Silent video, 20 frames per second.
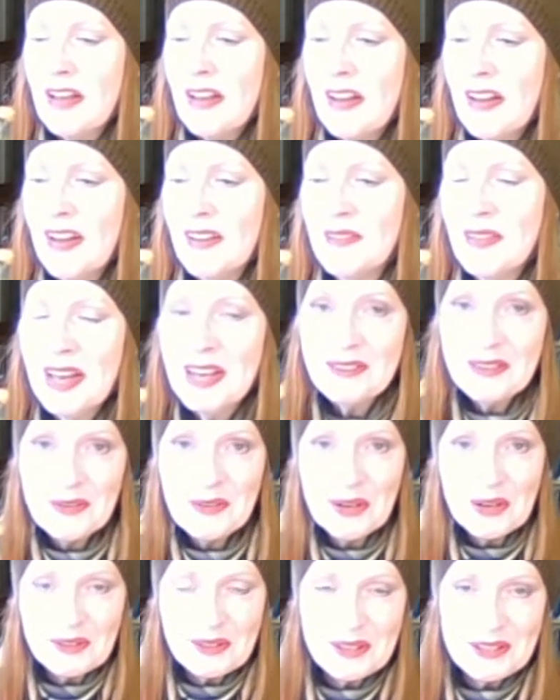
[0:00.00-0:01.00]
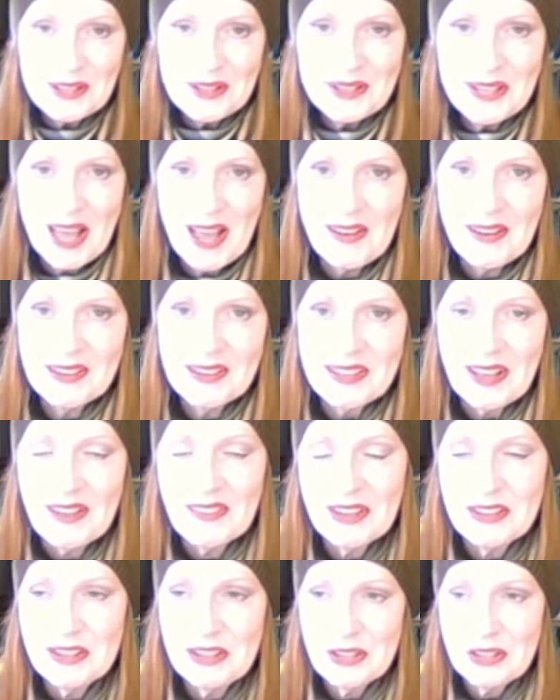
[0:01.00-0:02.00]
Anyway, what I'm going to do now is I'm
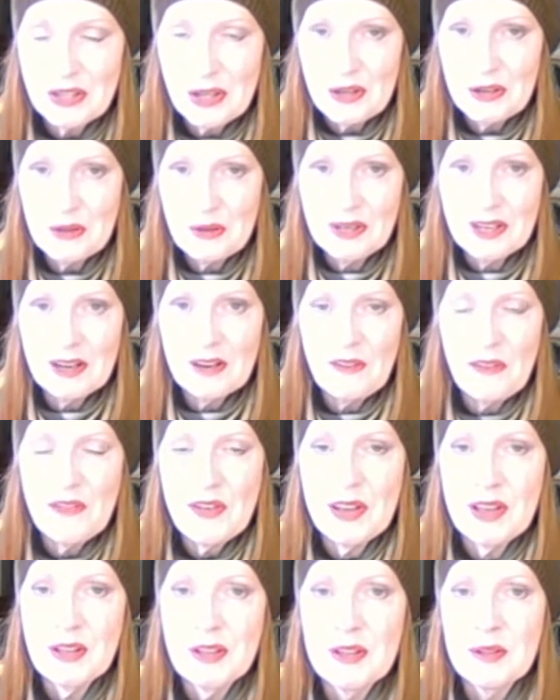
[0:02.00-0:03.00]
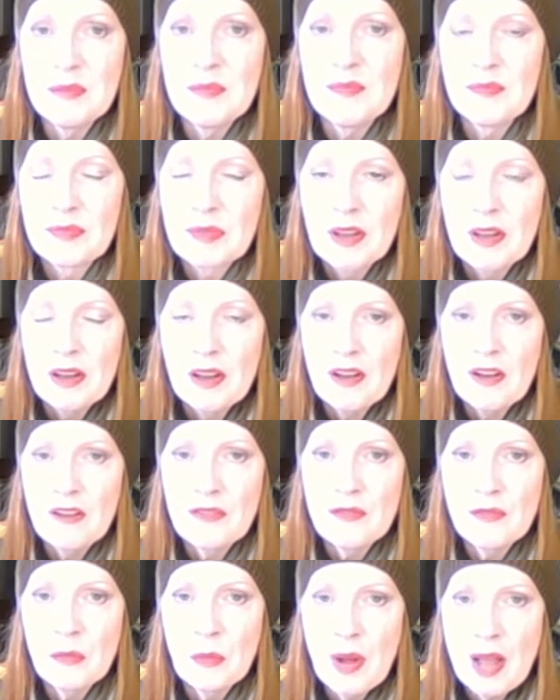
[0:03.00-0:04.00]
going to show you a little film
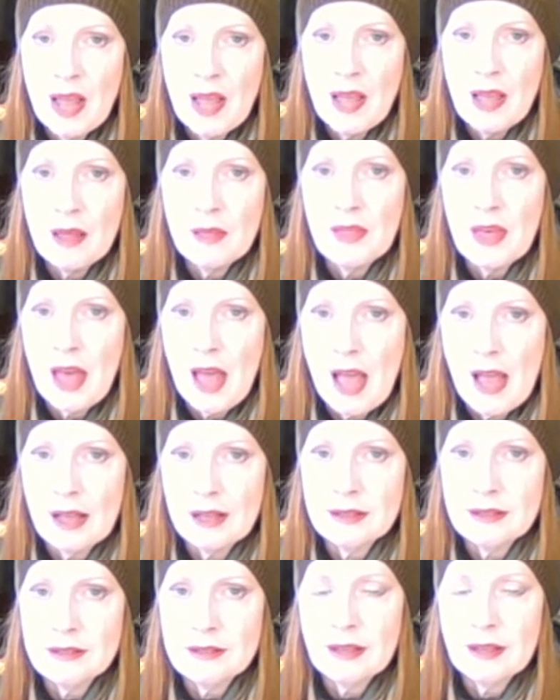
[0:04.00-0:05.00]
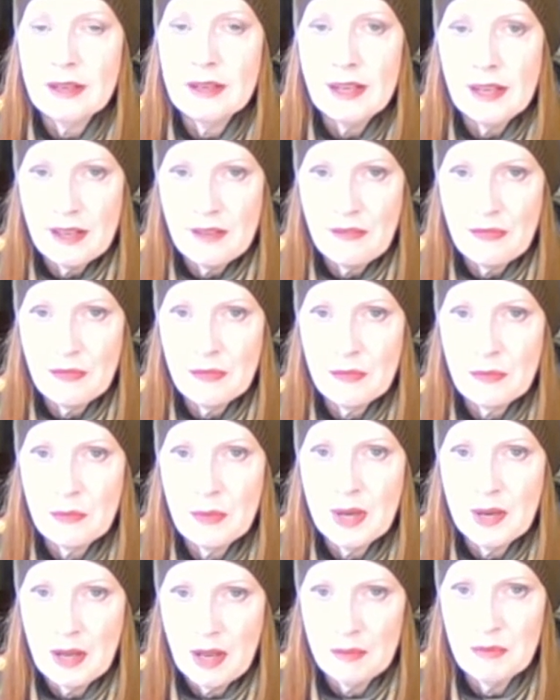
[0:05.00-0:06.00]
of where the hats live
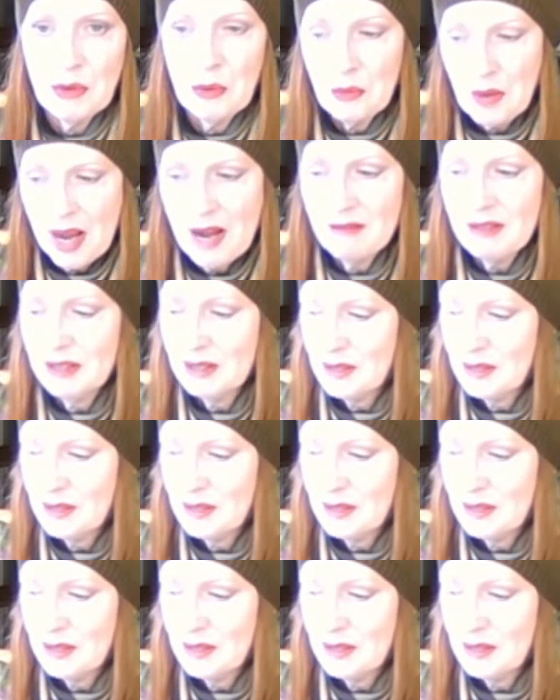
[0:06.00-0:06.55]
when I'm not wearing